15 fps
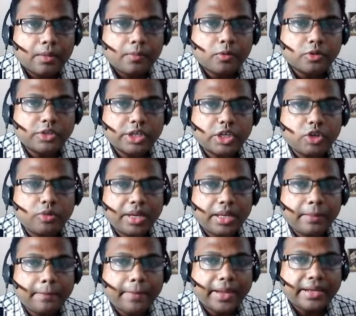Project human
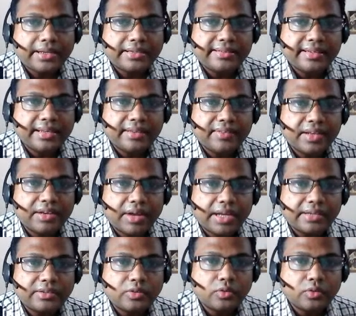impact in sea level rise.